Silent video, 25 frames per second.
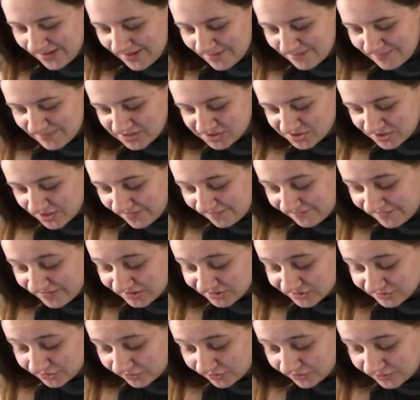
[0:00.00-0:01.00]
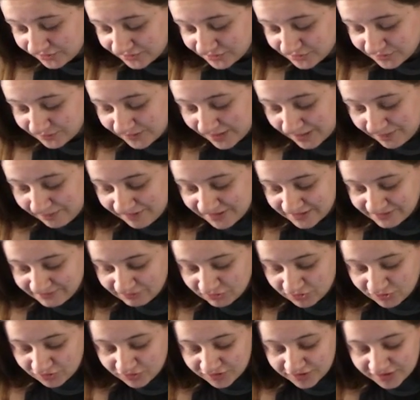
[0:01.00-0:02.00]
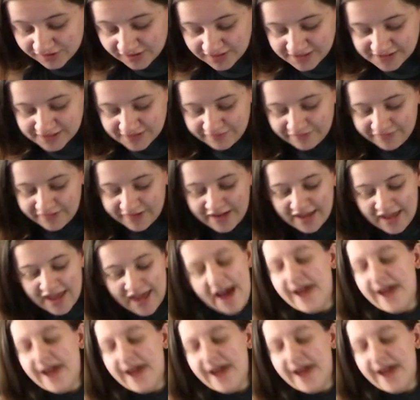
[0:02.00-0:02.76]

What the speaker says: Make sure everything's on, so we're now pressing record, guys, everything.